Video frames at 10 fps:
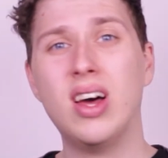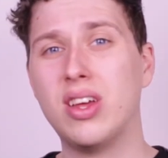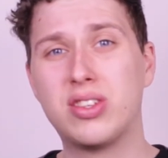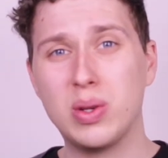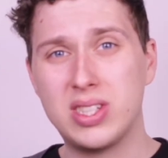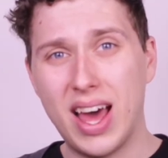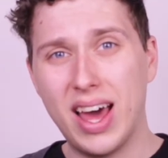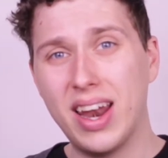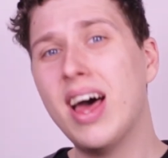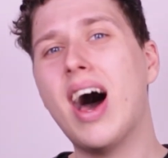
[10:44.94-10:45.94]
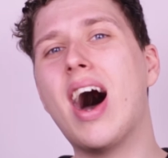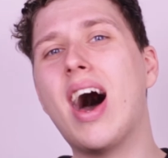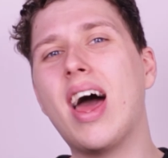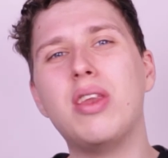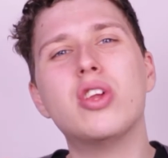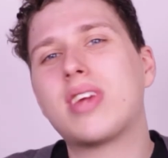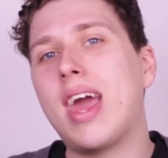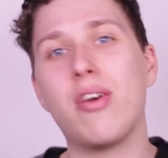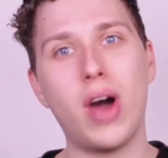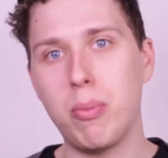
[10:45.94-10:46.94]
So sad. And you just
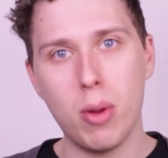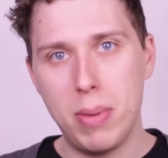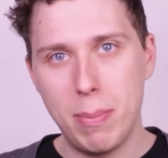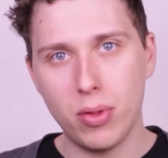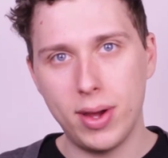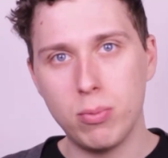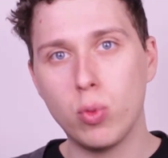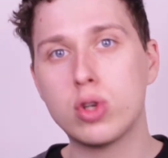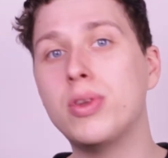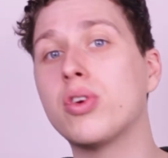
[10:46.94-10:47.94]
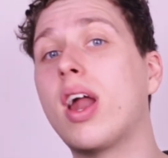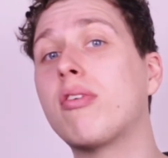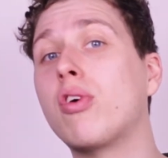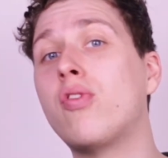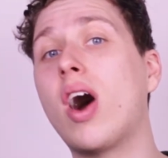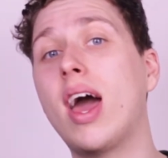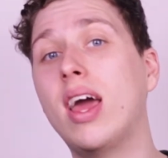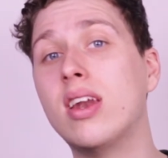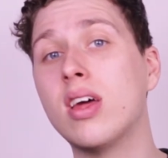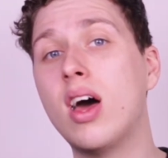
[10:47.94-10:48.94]
can't find more people there, which means you're gonna have to
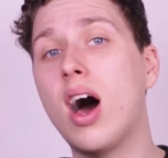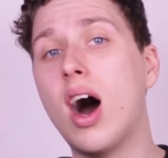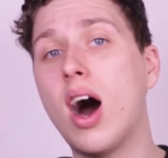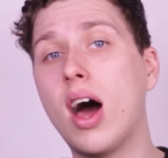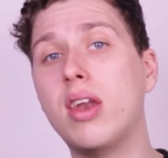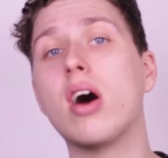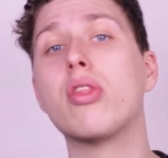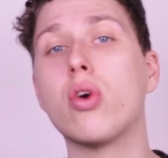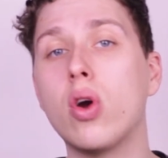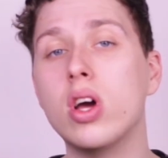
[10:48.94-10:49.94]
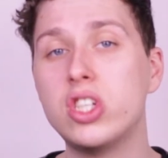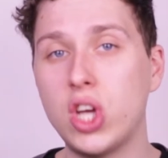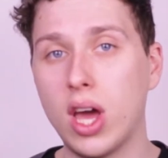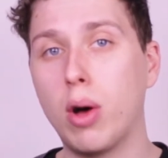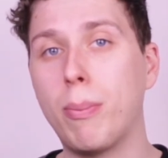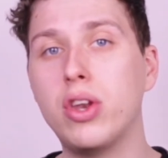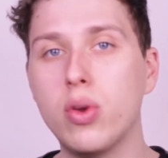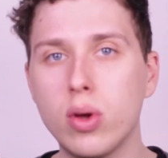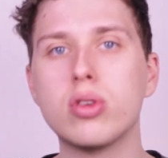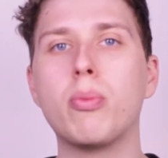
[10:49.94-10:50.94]
find another channel by
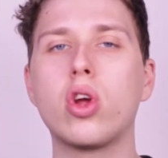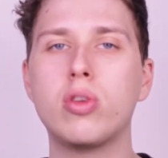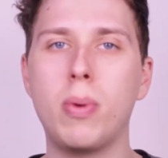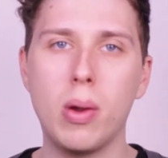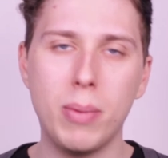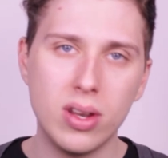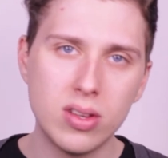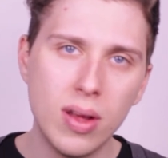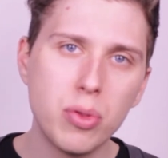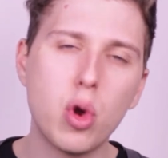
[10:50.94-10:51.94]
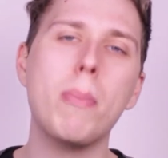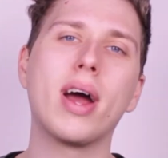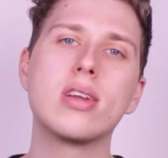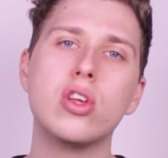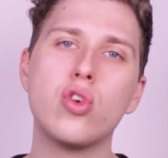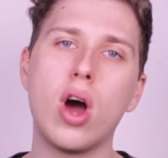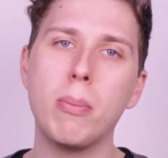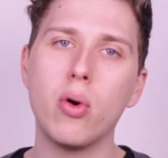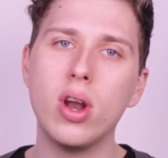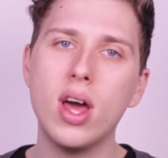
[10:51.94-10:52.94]
doing some more experiments, going back to the drawing
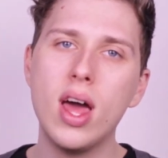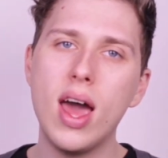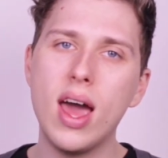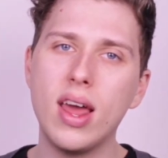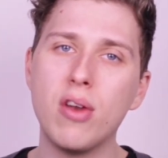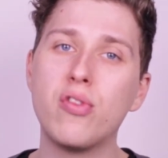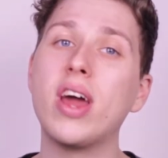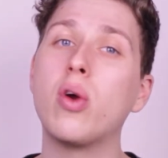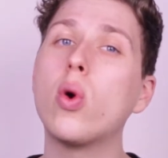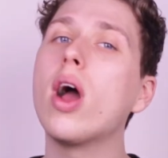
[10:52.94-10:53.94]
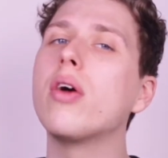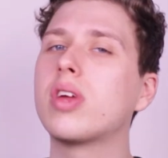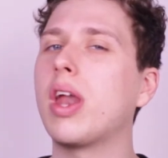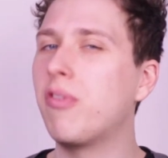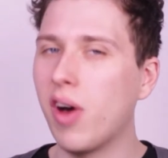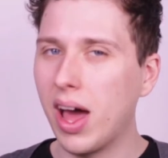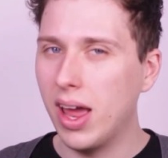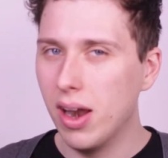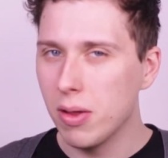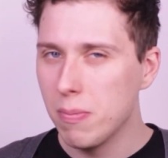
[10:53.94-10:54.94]
board, and finding where else can I
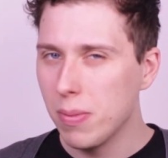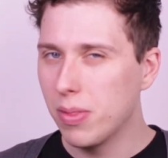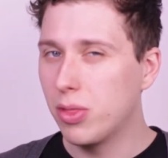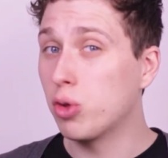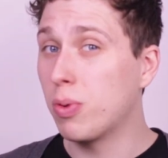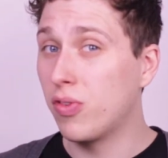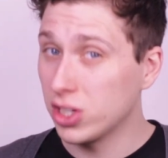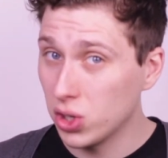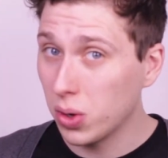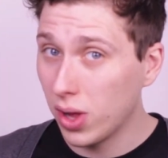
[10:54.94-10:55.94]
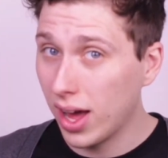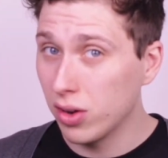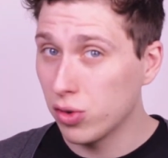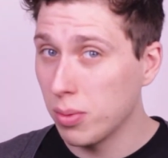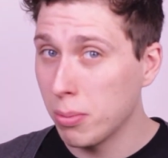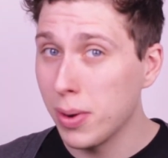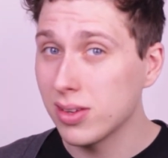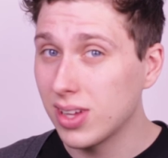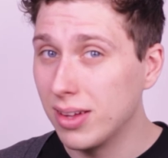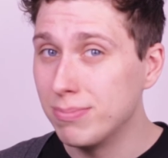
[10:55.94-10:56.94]
find those professional clowns from
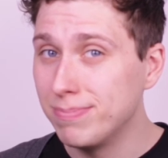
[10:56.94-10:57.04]
Nebraska.